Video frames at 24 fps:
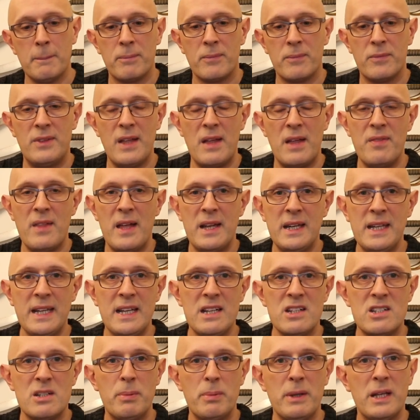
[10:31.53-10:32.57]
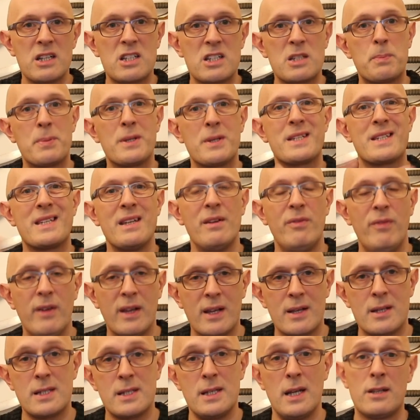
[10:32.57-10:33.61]
then there need to be a
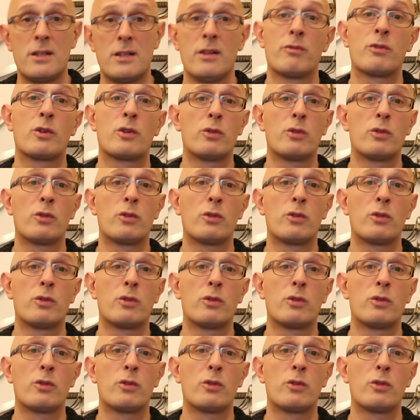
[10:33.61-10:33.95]
specific set of